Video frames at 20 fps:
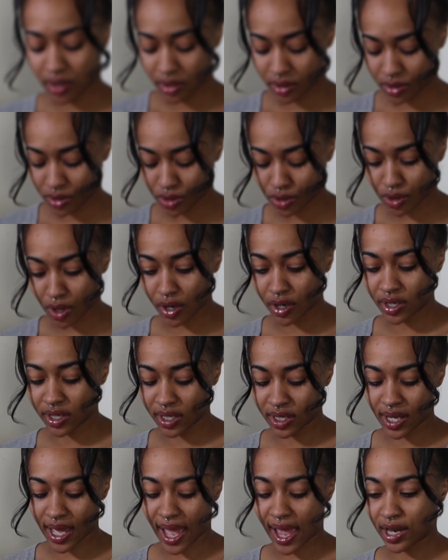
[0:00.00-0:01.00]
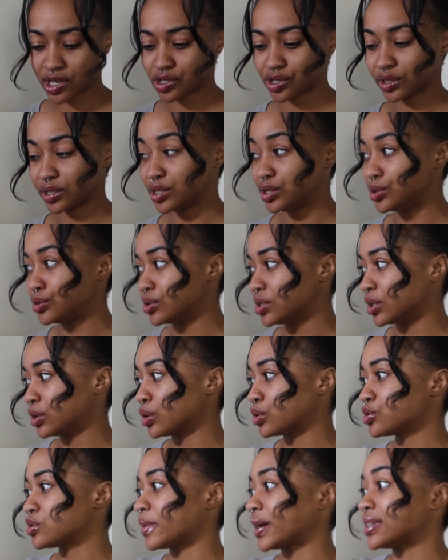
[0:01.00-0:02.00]
started actually using
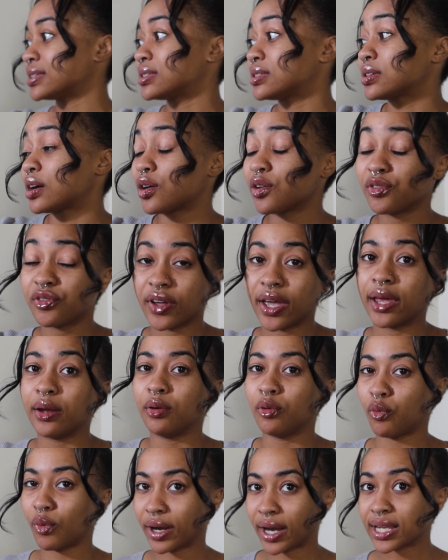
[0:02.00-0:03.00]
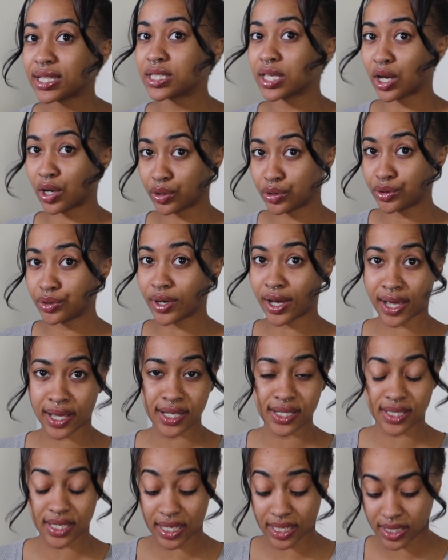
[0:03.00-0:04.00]
those myself, and when I tell you
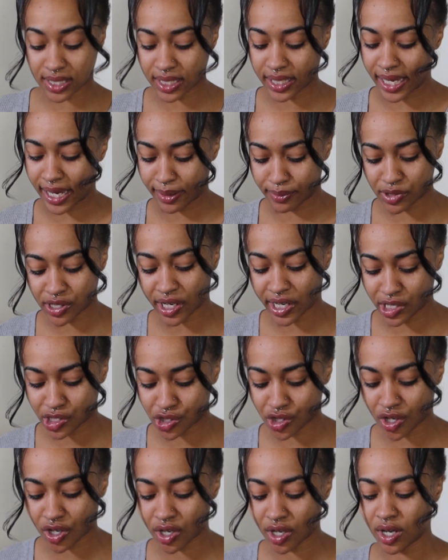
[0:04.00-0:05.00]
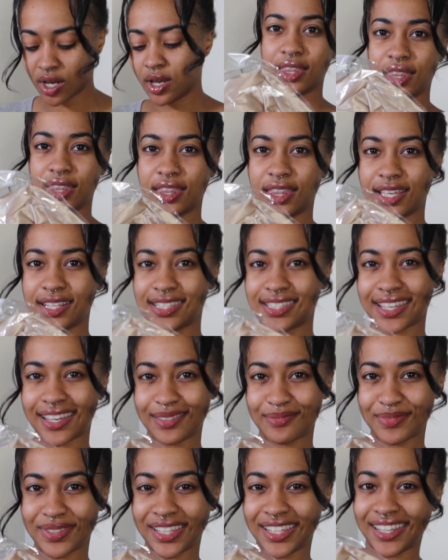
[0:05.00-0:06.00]
guys, it's a game changer. They
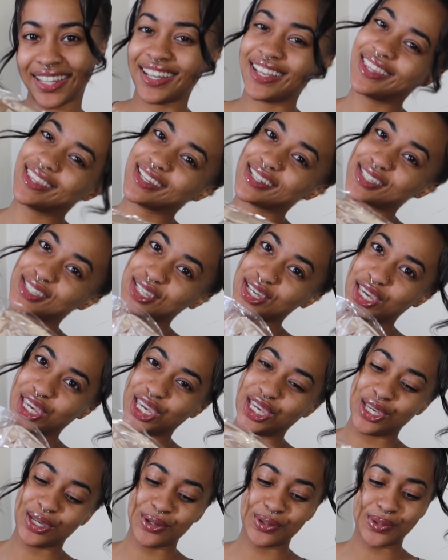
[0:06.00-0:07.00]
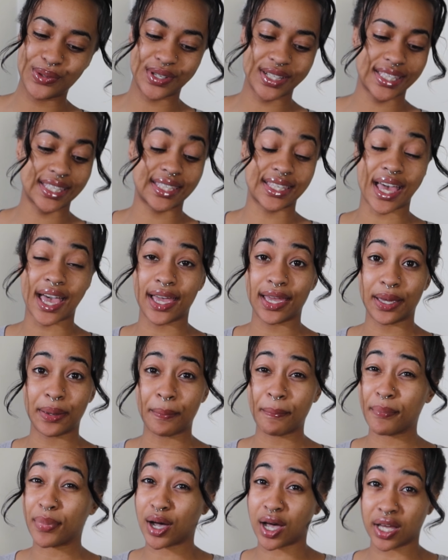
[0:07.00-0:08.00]
sent me this cute
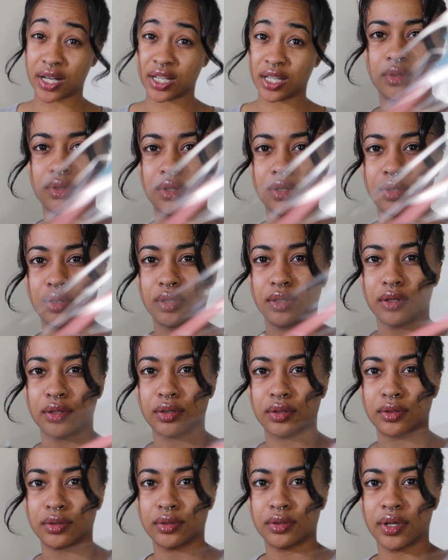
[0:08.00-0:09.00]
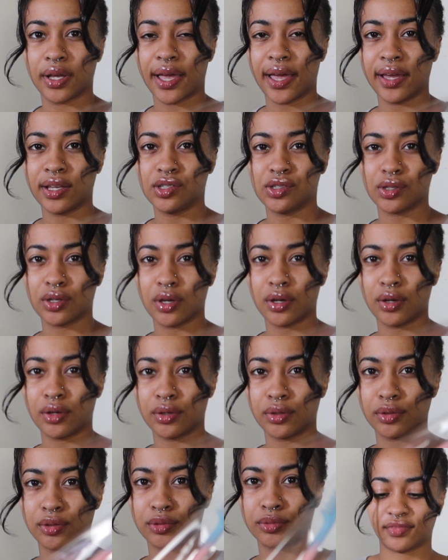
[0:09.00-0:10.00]
satin bonnet, a little edge
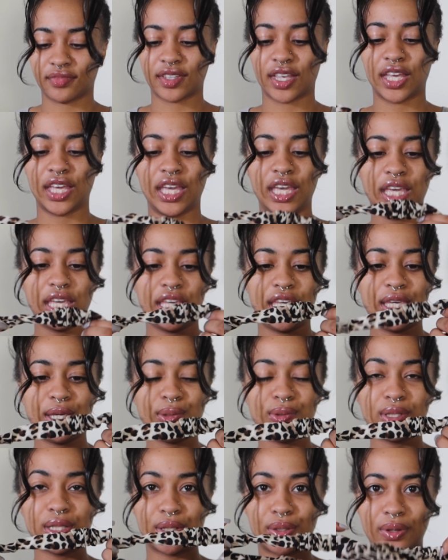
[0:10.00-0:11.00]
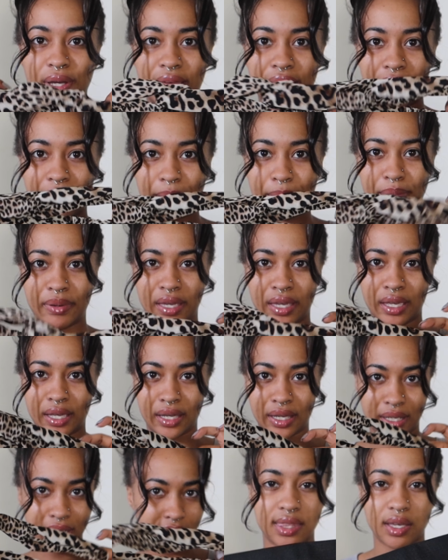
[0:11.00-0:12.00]
comb, cute little
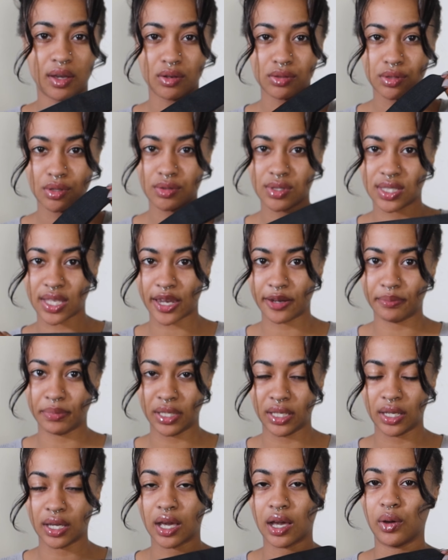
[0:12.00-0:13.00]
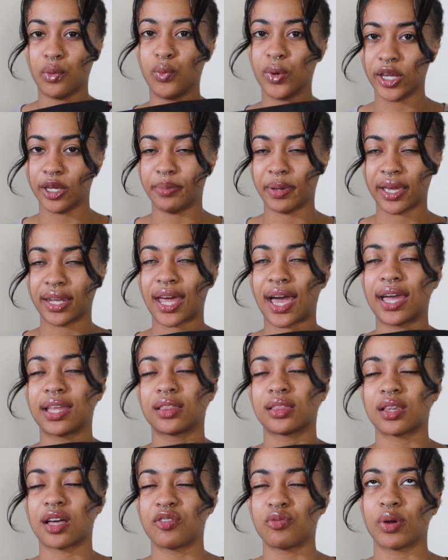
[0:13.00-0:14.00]
headband. They also sent me a wig band. I
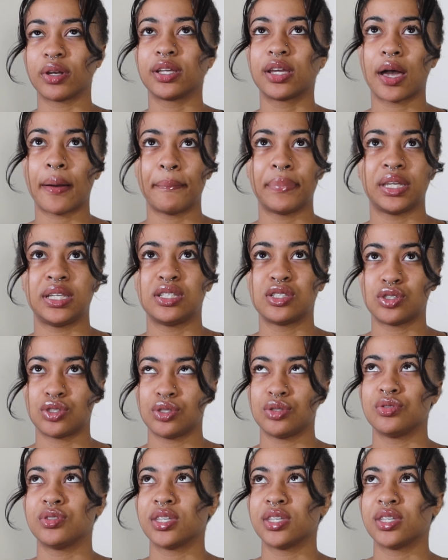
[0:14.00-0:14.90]
love when companies do